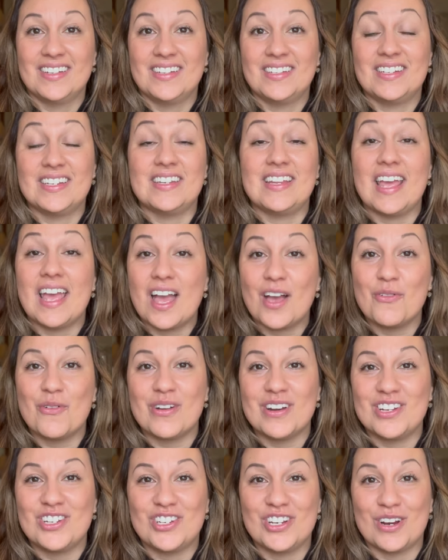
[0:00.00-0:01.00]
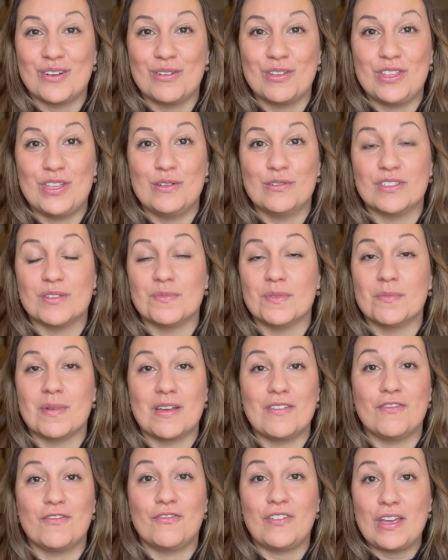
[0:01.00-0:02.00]
Today I want to share with you some of
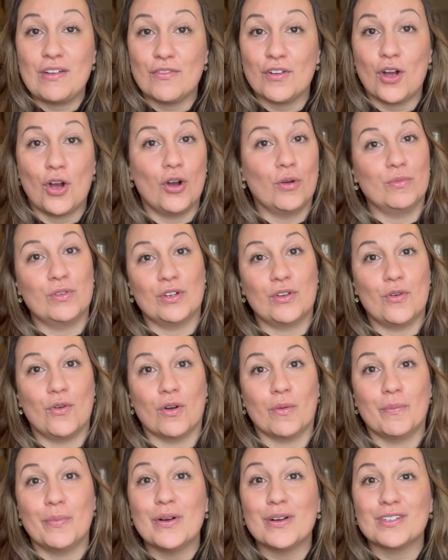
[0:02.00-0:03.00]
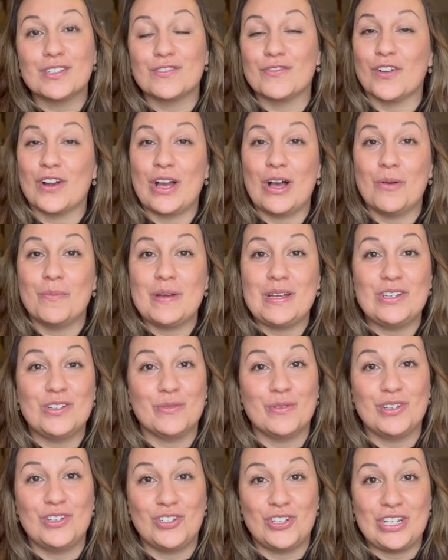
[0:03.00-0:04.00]
my favorite home decor books for helping
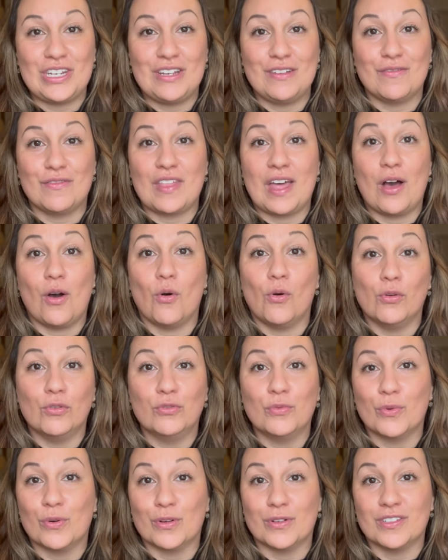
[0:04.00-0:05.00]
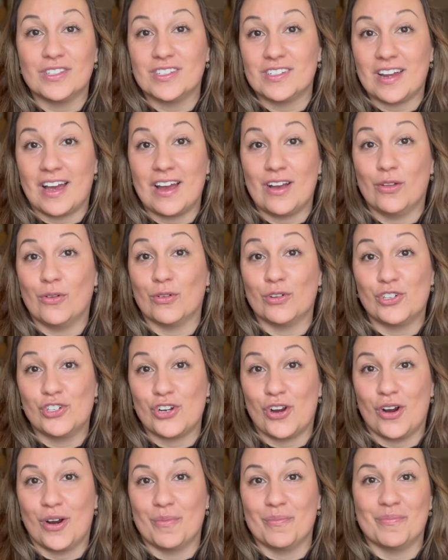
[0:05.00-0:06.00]
to achieve that old world style or
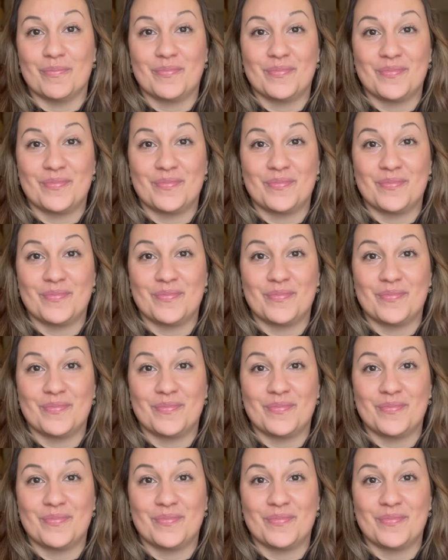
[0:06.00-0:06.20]
charm.